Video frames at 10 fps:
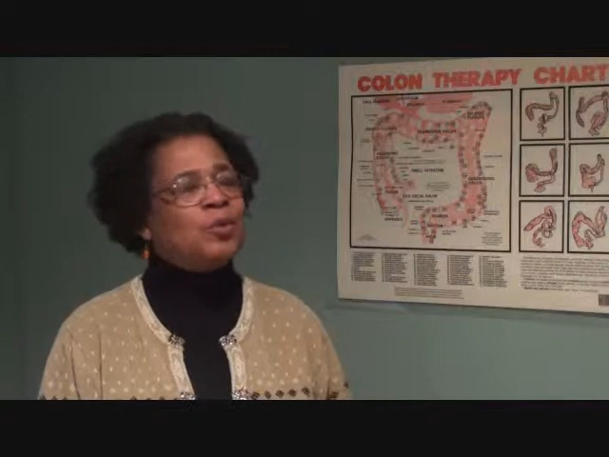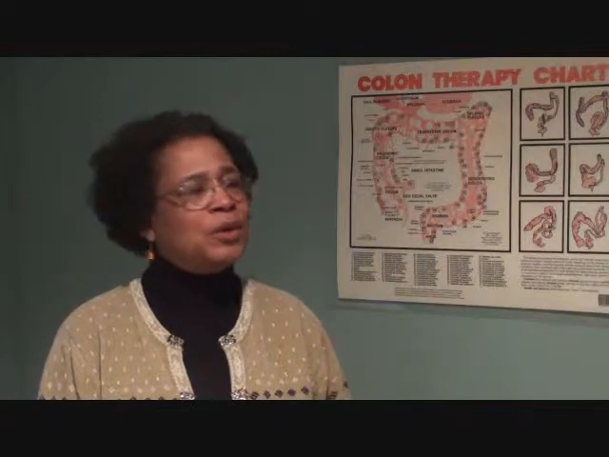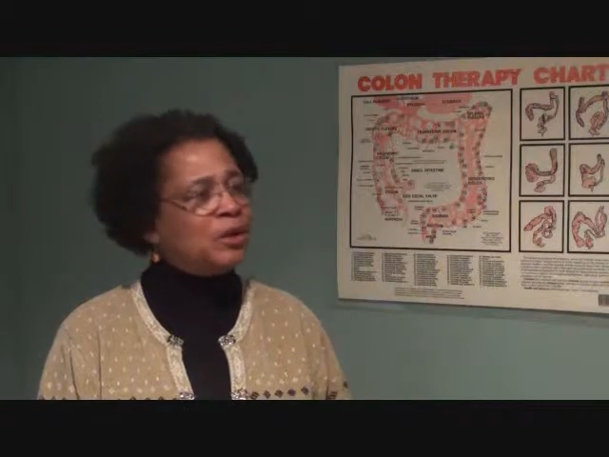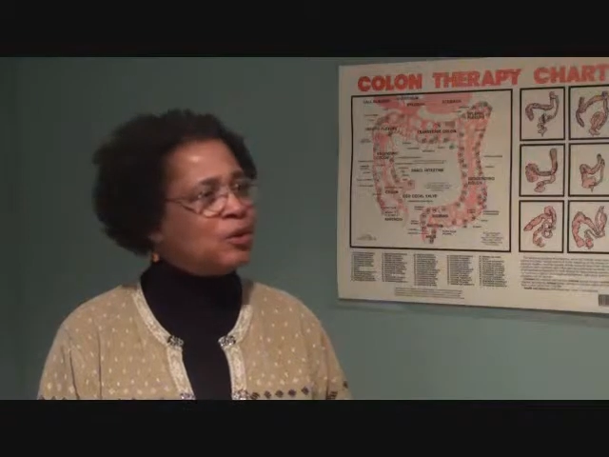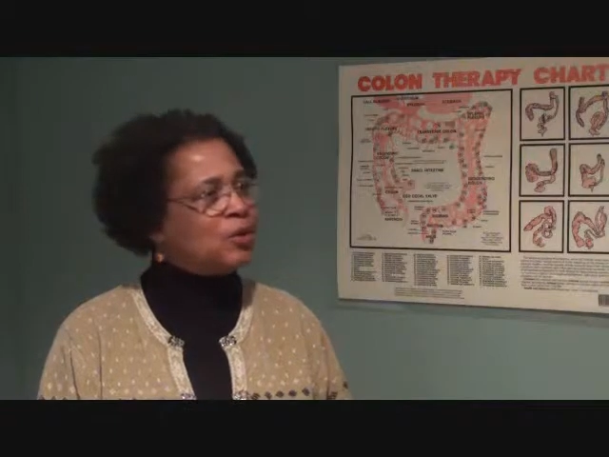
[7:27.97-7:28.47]

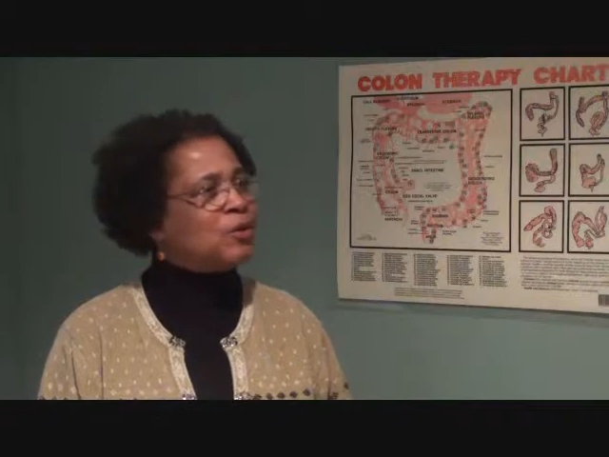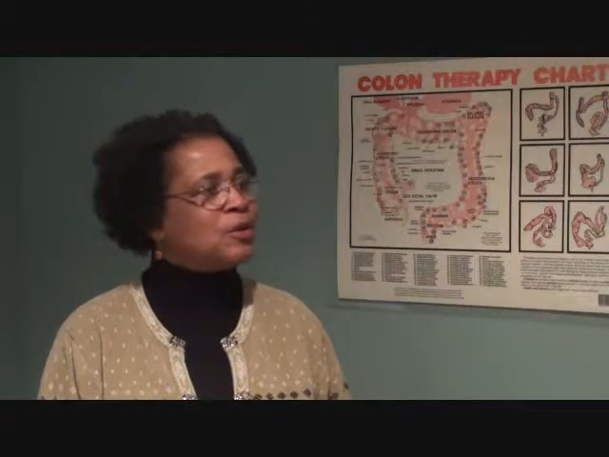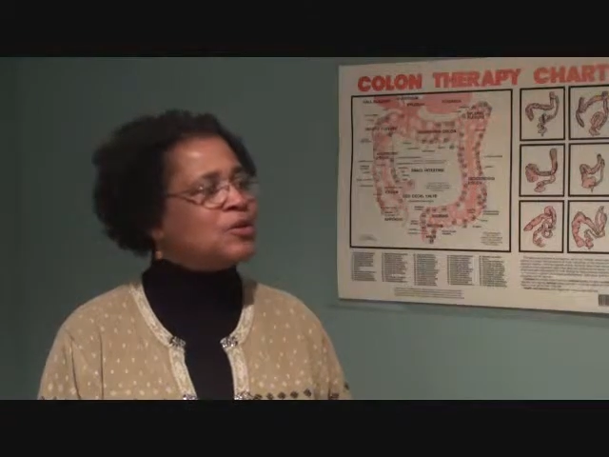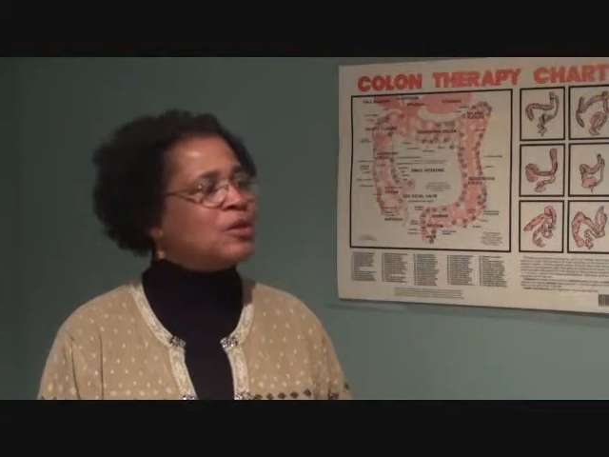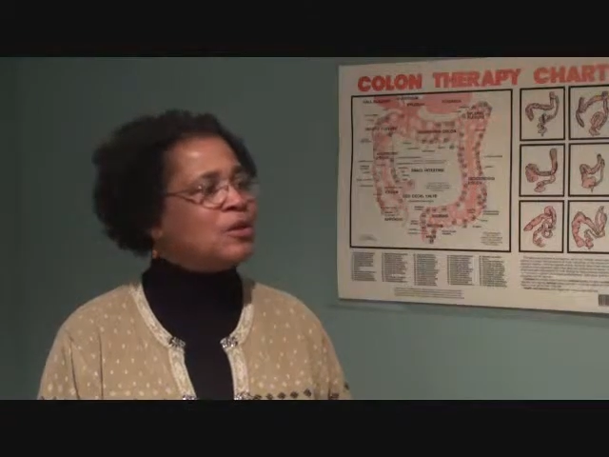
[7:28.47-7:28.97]
really
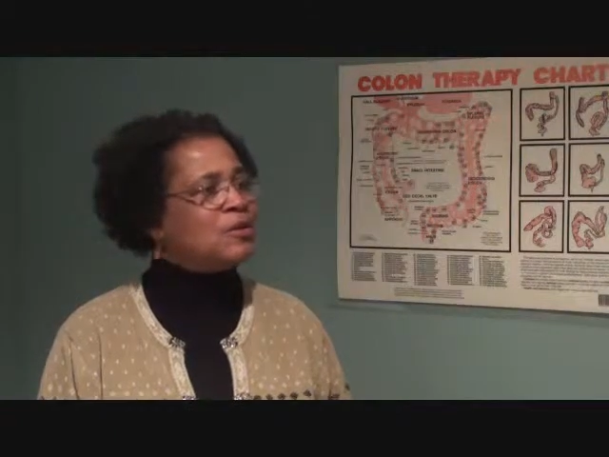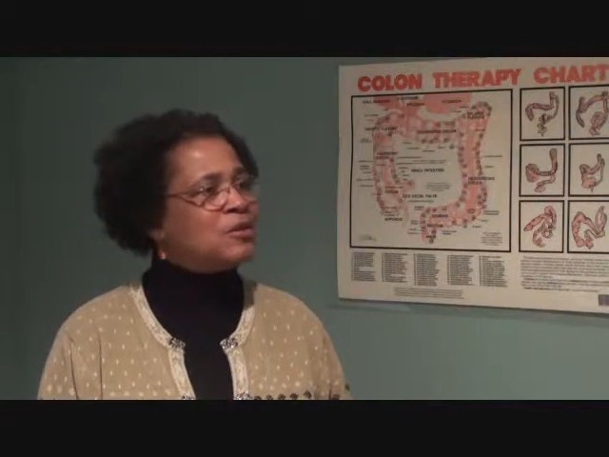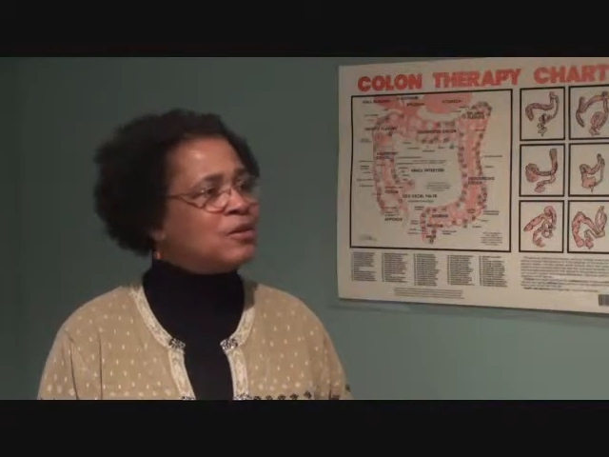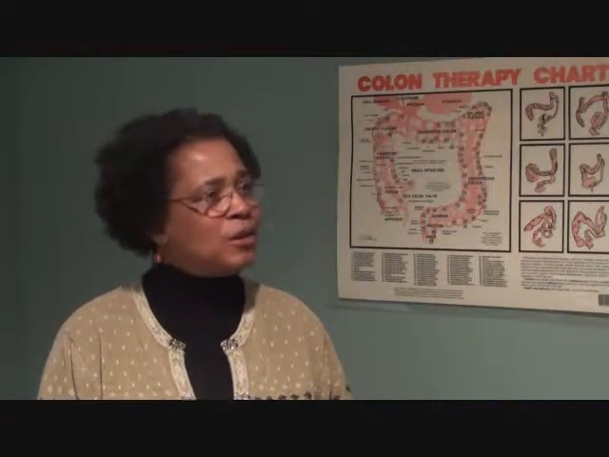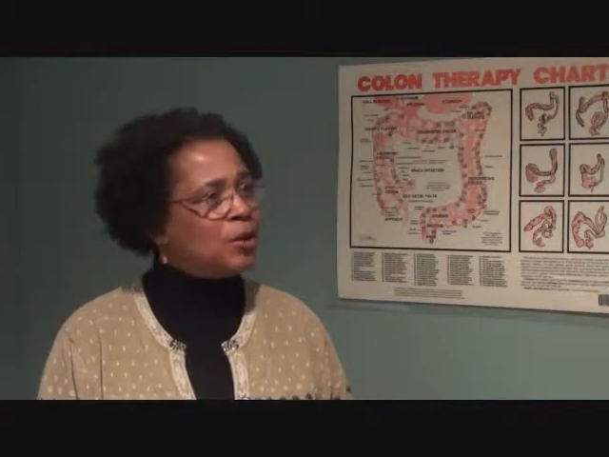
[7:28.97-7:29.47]
encouraging
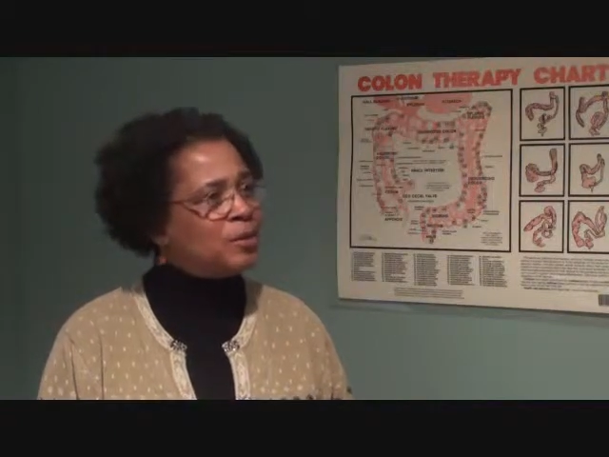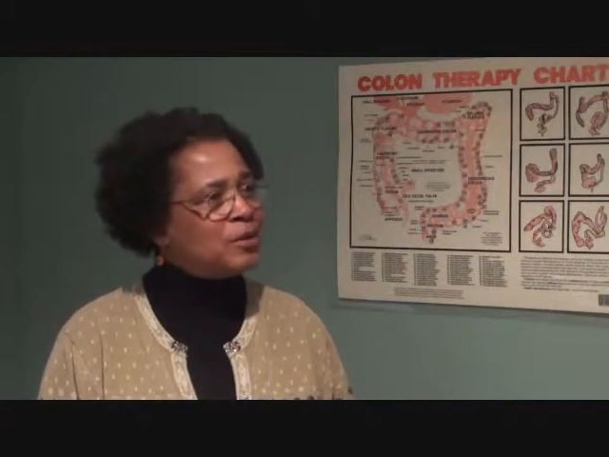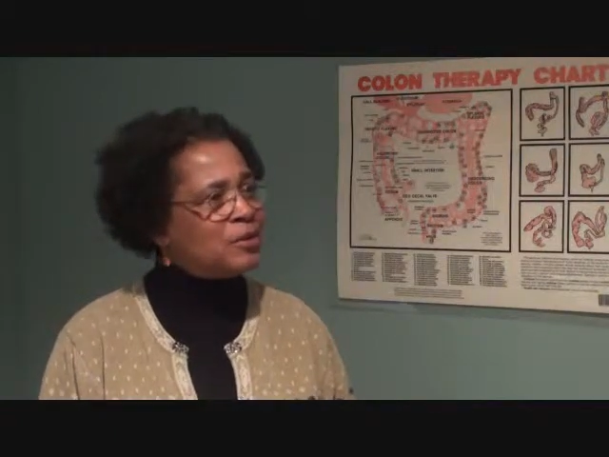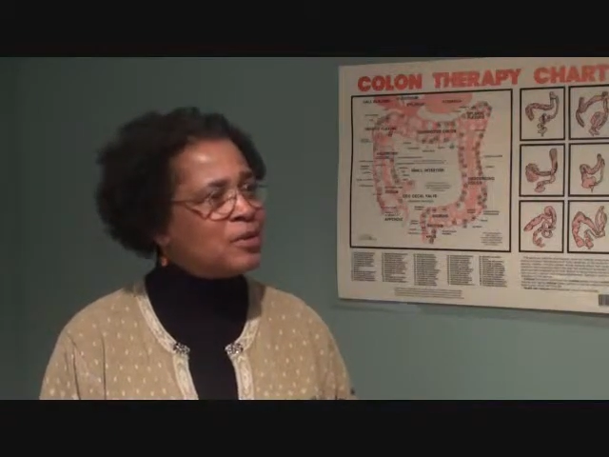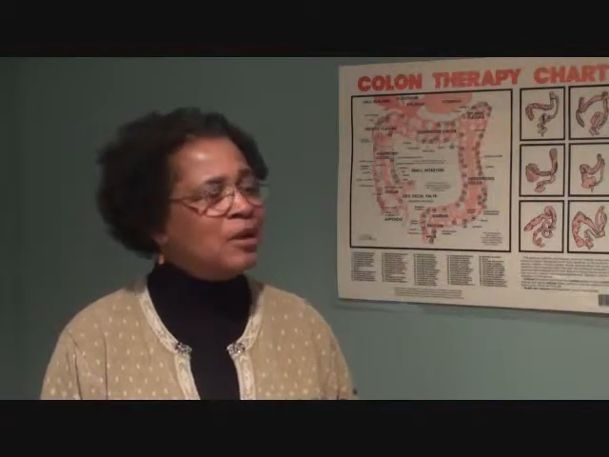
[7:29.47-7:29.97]
its
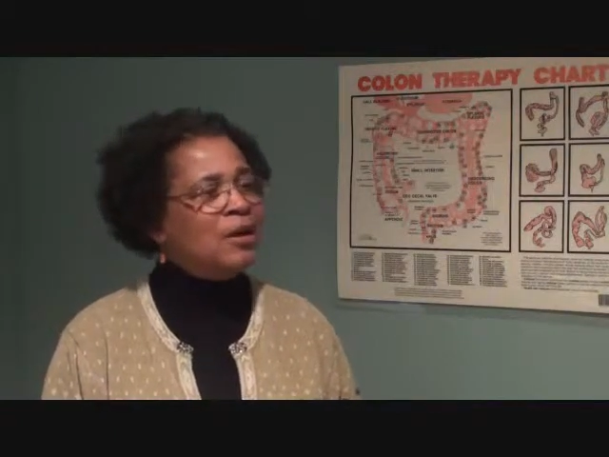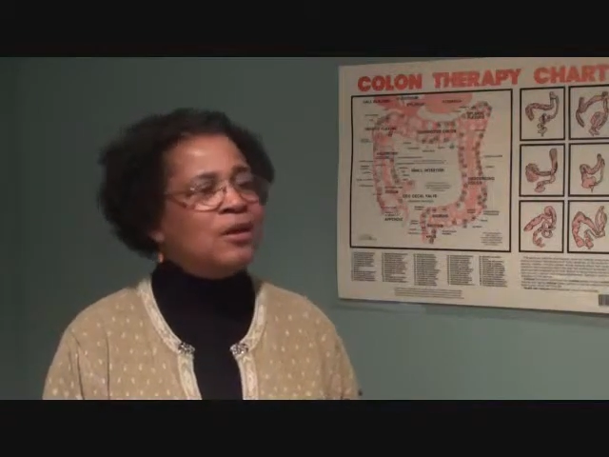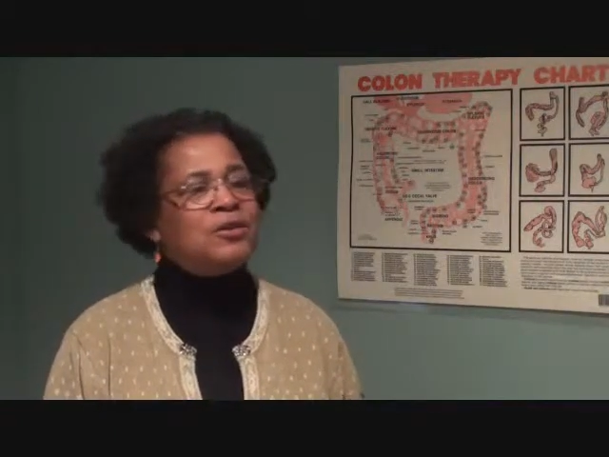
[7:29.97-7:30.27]
therapists